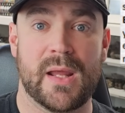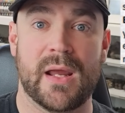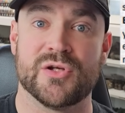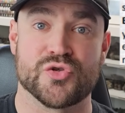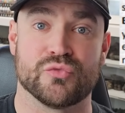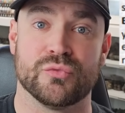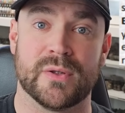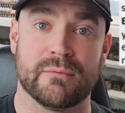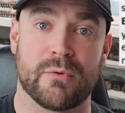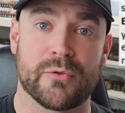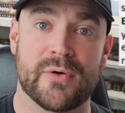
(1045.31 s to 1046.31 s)
and just
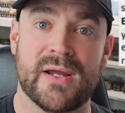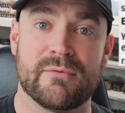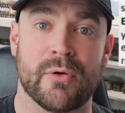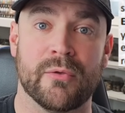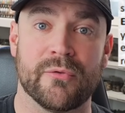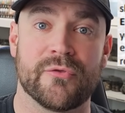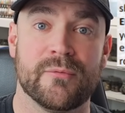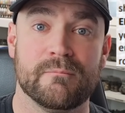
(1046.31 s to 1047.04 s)
re-roll your hit rolls.